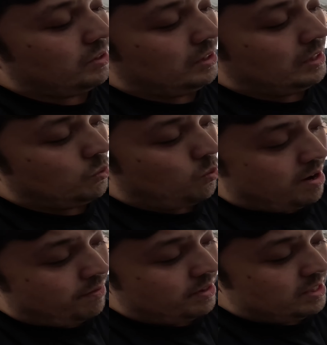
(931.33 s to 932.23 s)

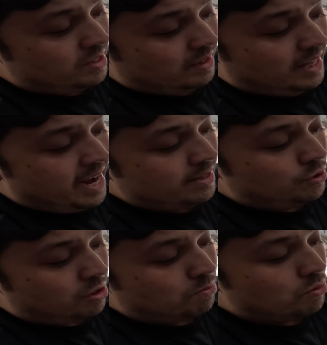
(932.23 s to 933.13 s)
Wherever this lands,
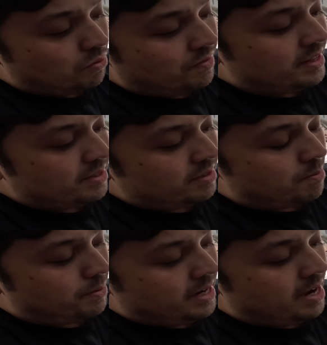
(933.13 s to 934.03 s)
you can move this
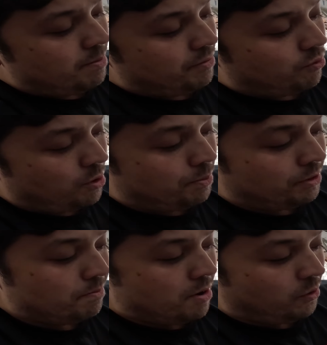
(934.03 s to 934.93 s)
up and down before you
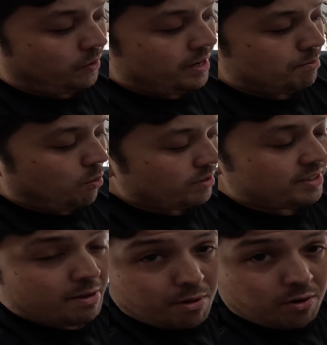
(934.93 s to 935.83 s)
put the motor in. But
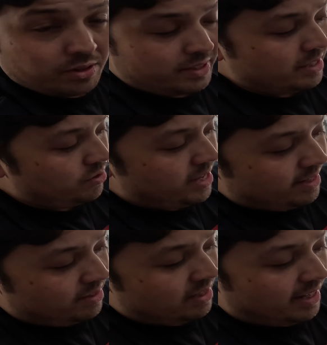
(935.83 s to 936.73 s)
once that motor is in, you
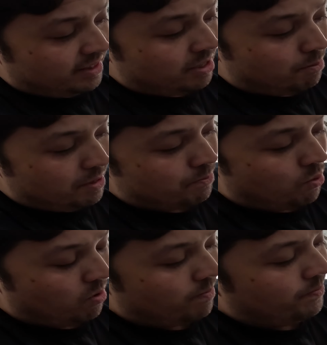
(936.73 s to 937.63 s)
can't slide this up
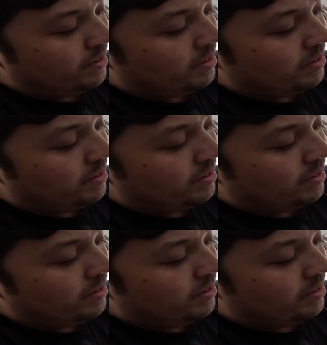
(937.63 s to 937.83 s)
anymore.